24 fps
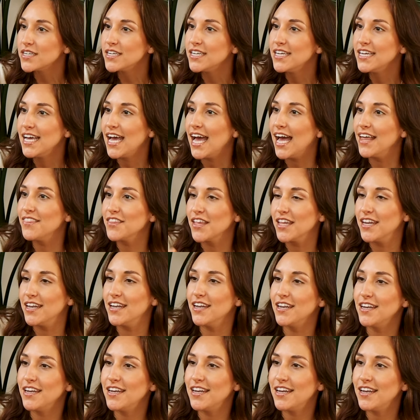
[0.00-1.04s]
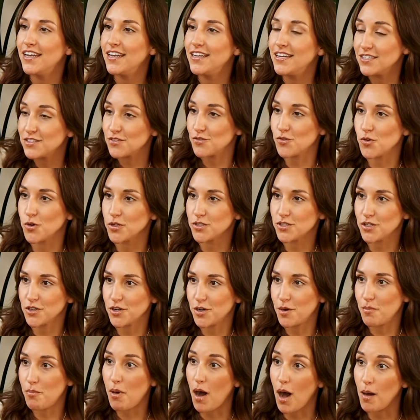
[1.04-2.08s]
Mm-hmm. And then, yes, of course, they're
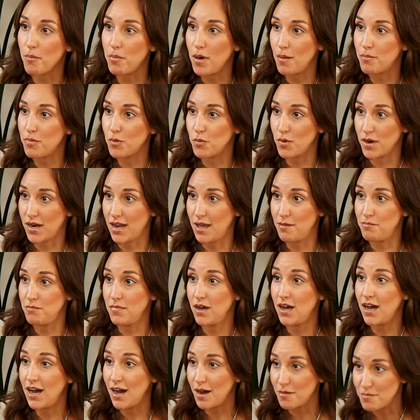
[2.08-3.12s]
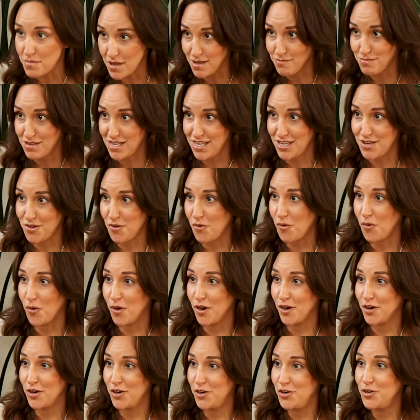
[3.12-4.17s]
going to pop up when I'm a baby
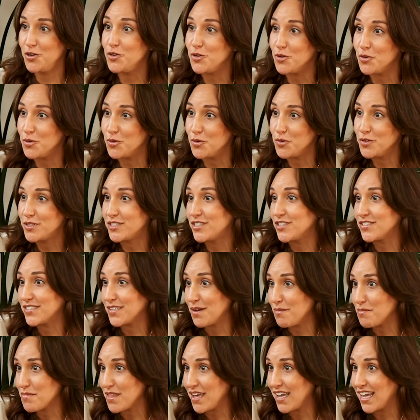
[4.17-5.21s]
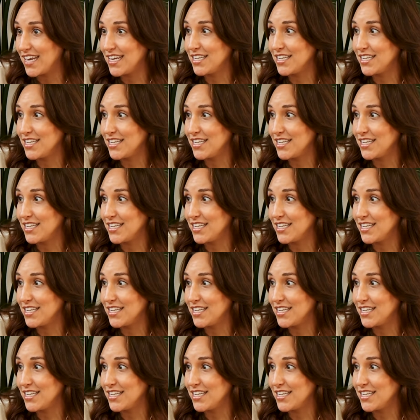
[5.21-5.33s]
or new to something.